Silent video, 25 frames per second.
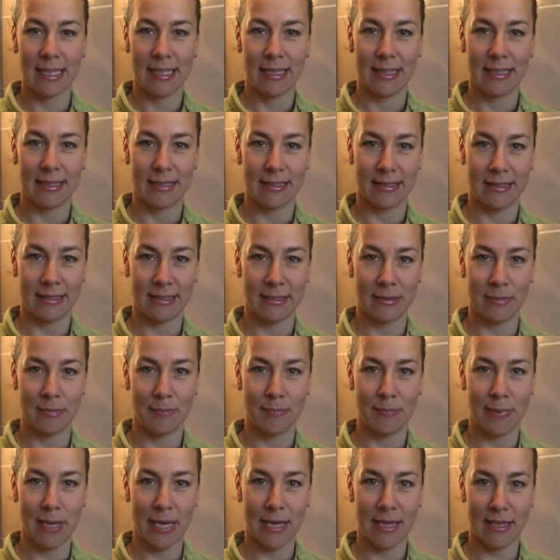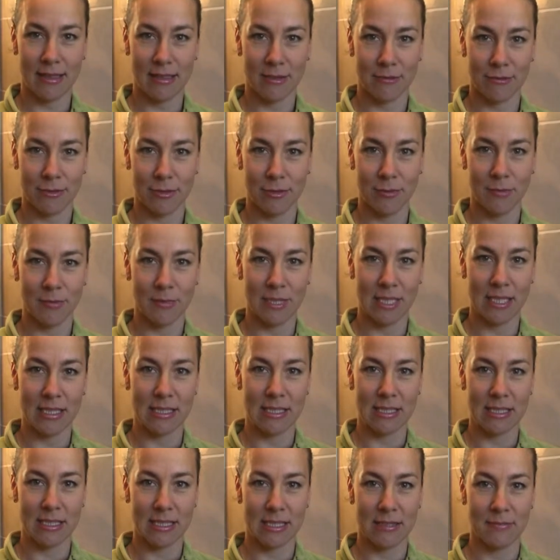a bathroom,
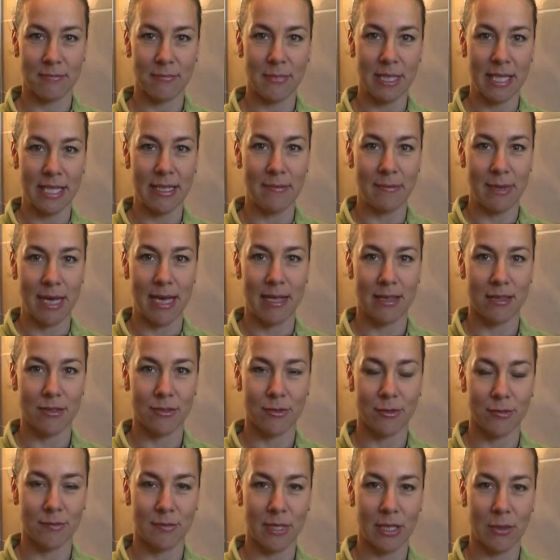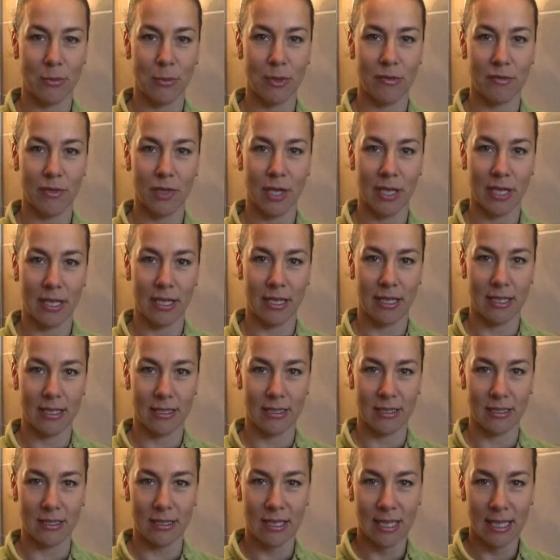this mini bathroom that we've got
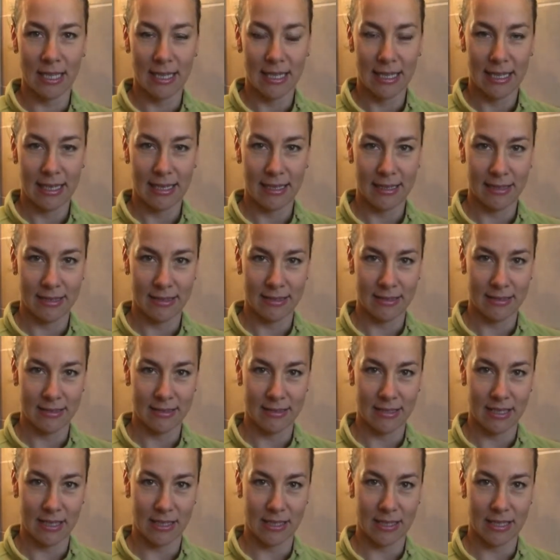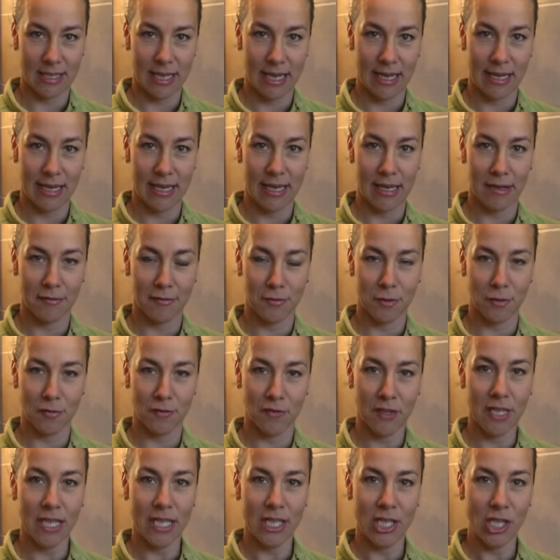here that I have to
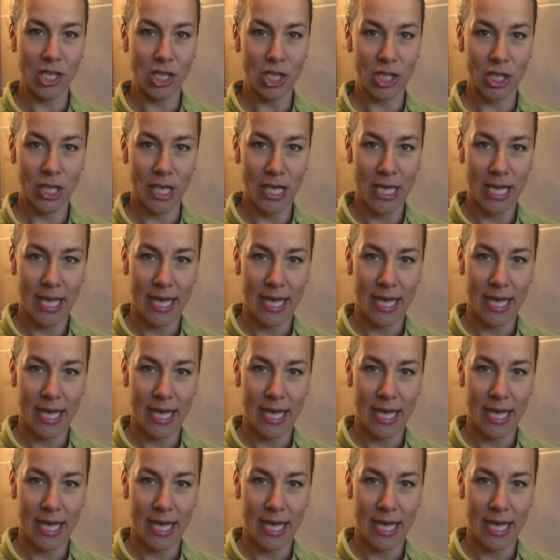finish,